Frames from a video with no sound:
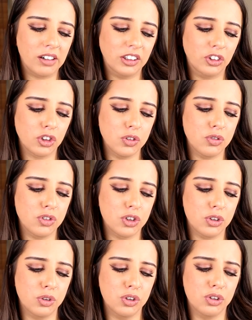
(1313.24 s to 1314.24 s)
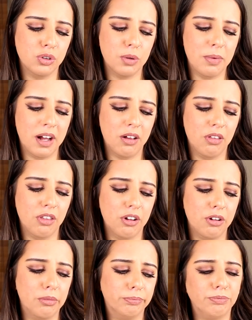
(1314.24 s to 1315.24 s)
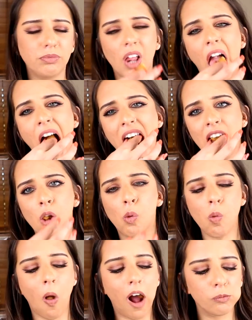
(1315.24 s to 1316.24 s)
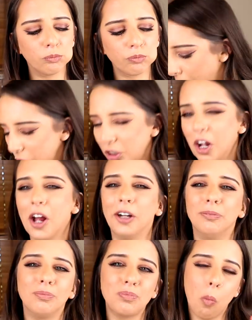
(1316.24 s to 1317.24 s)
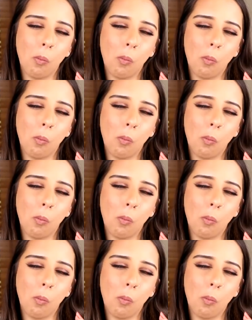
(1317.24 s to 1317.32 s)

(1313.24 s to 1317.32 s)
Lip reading: I don't know about them. Okay.